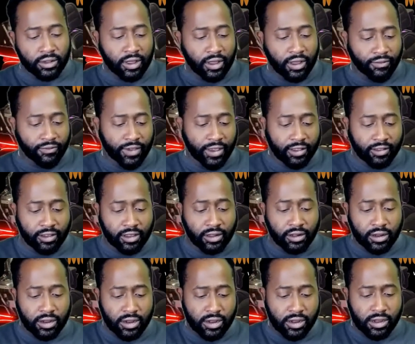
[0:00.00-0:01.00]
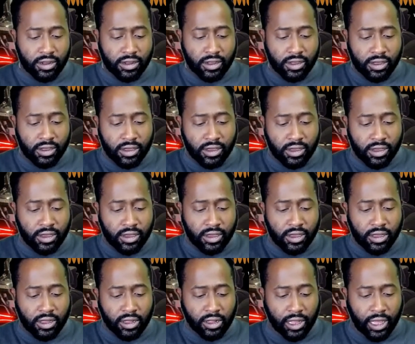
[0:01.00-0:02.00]
affix it
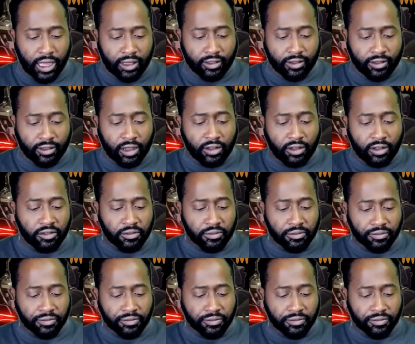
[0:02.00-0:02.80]
like such.